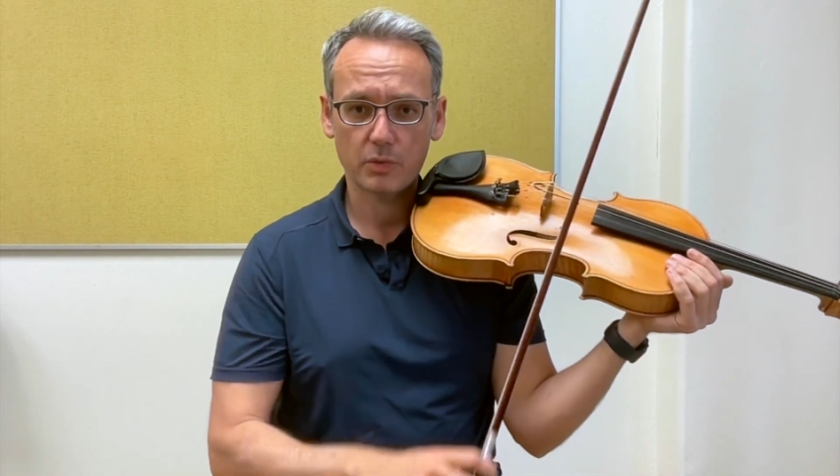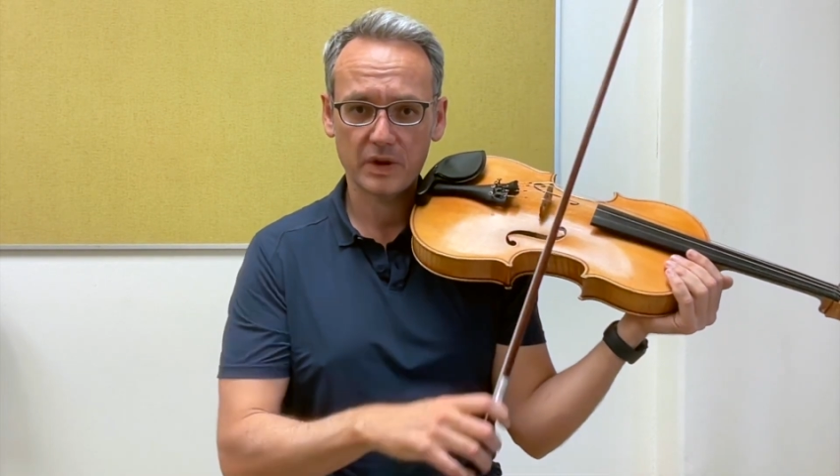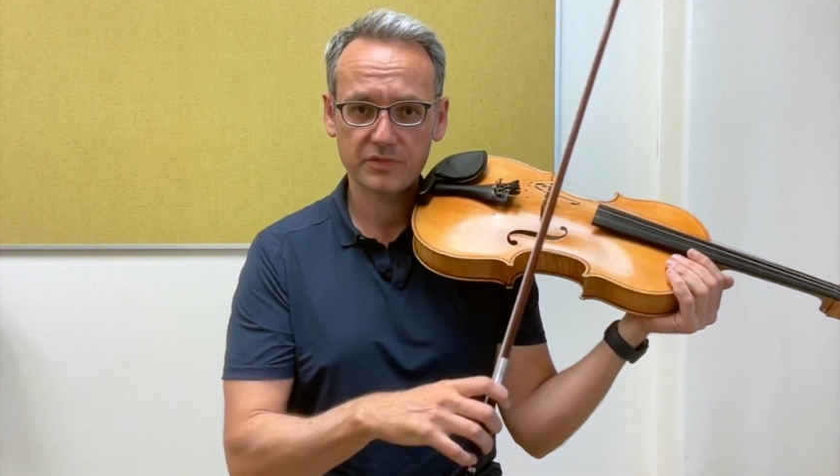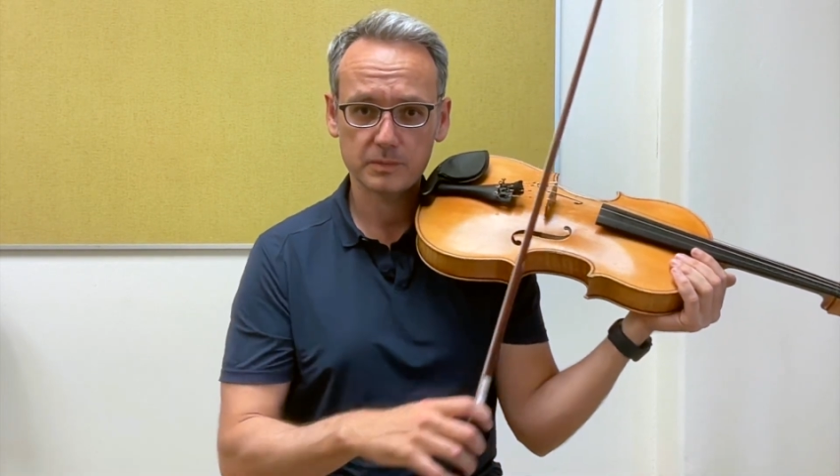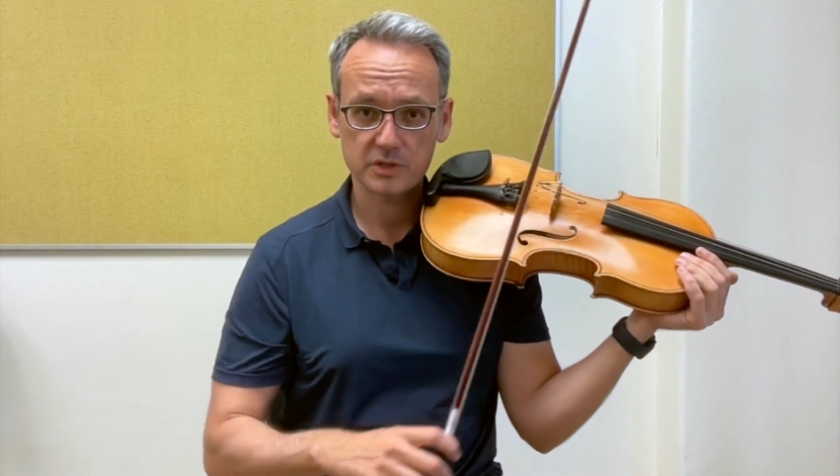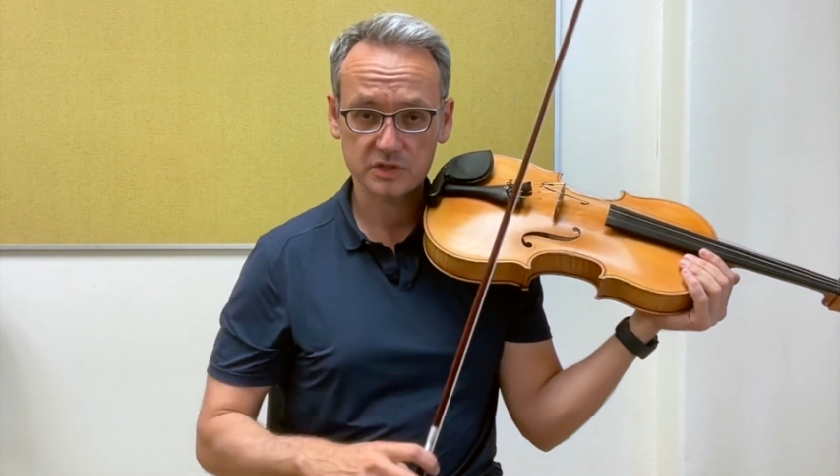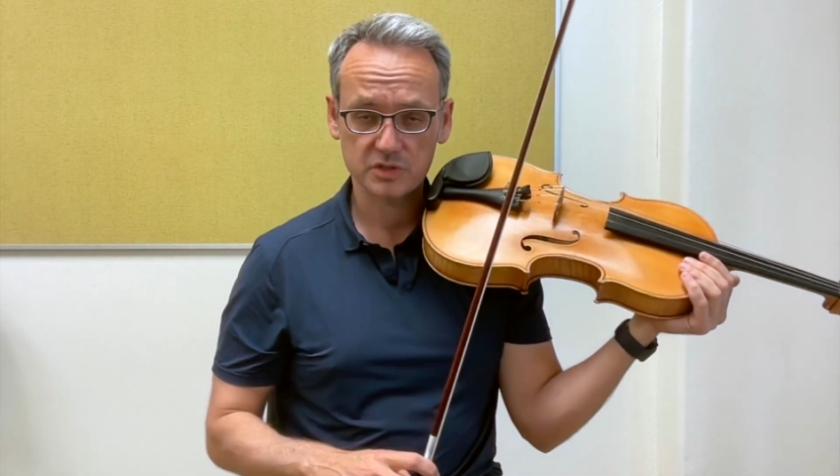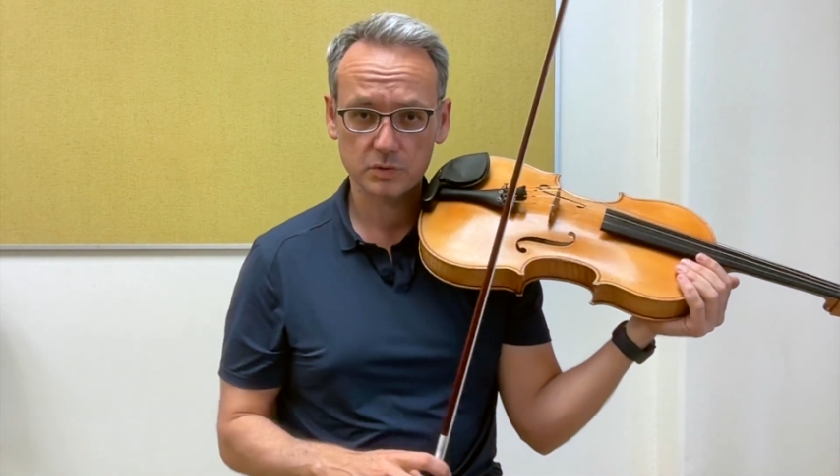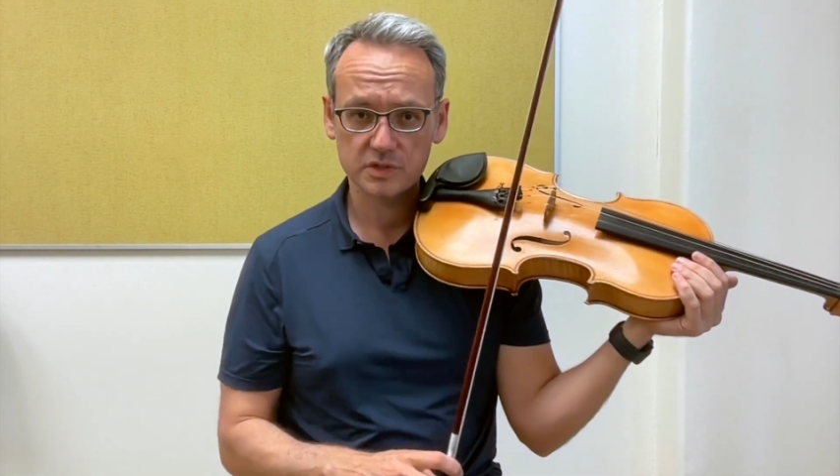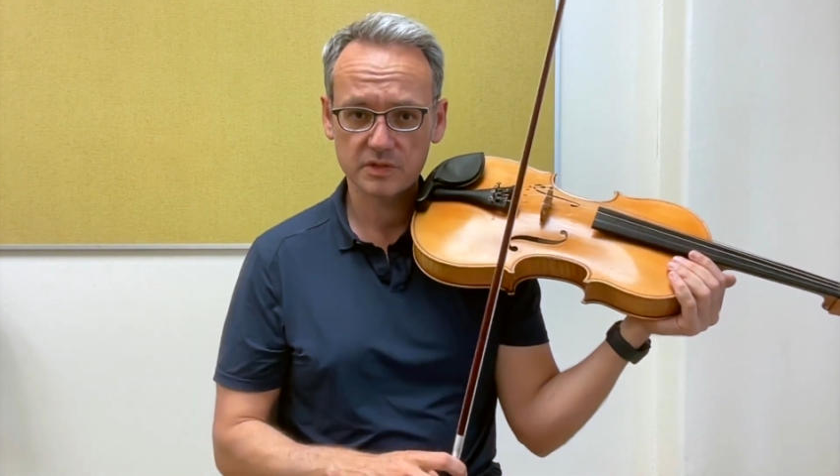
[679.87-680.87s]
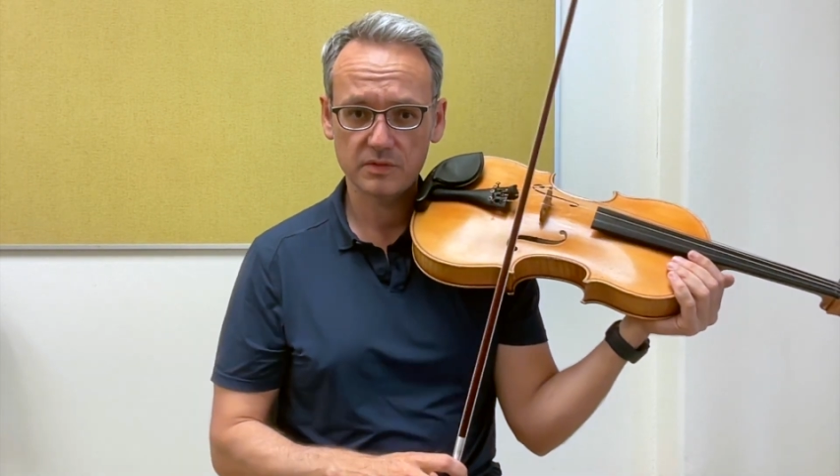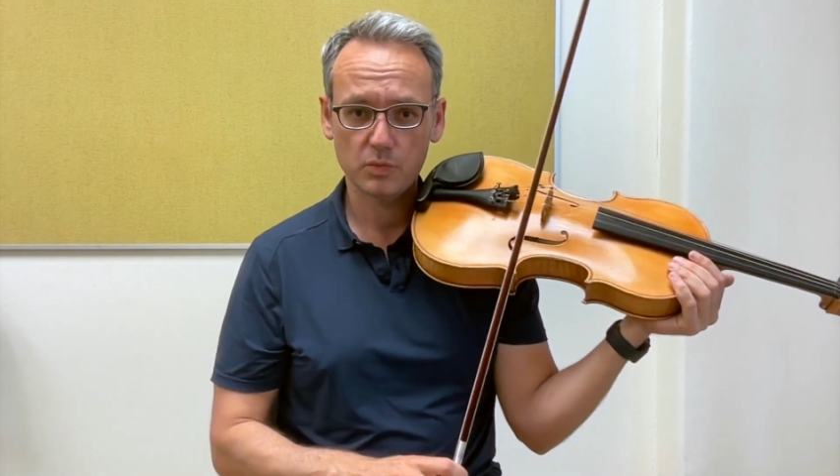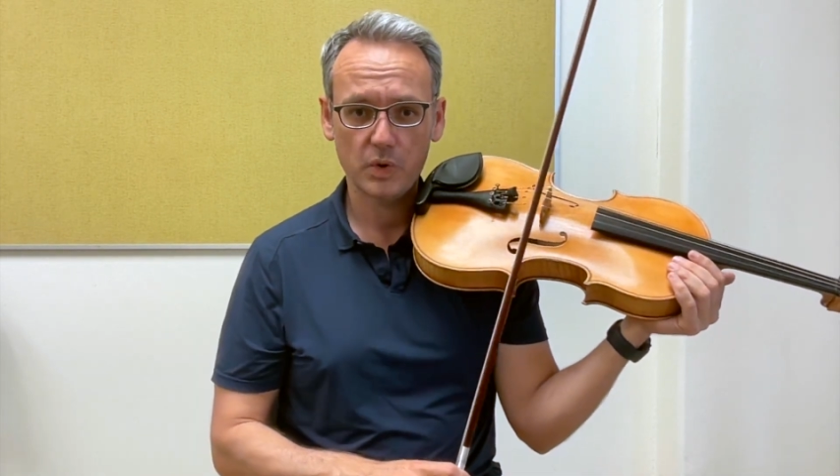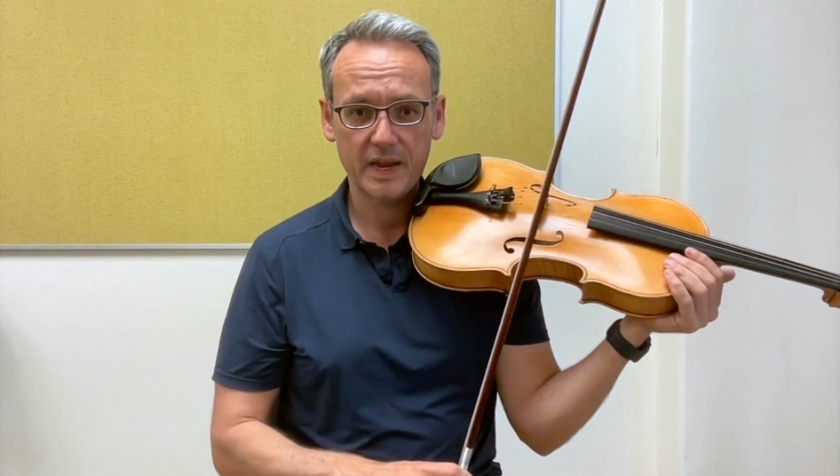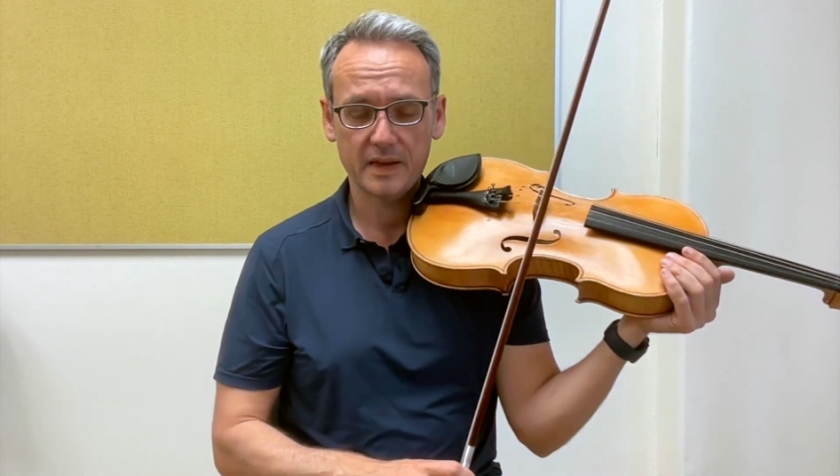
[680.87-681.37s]
away from the source of the
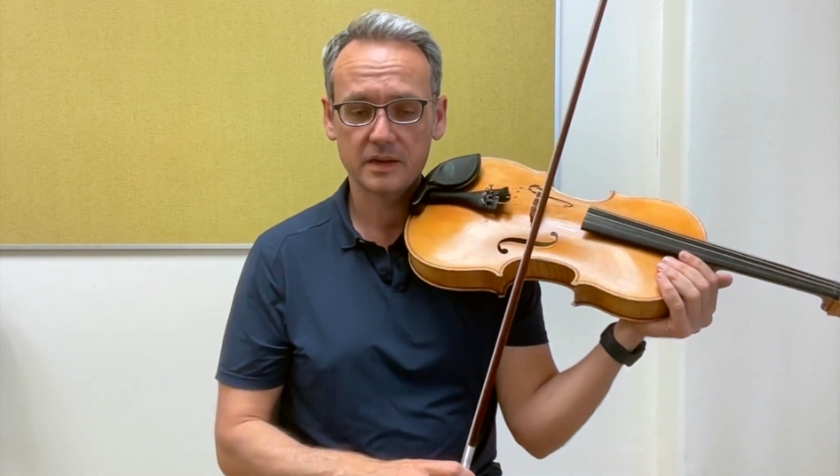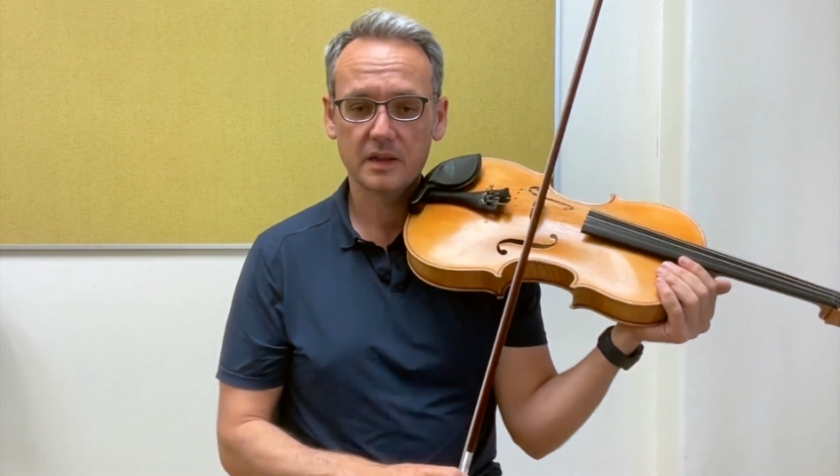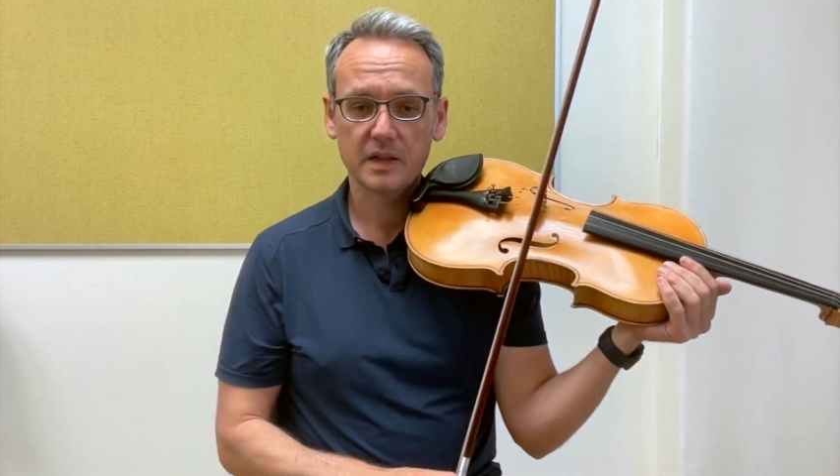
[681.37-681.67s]
weight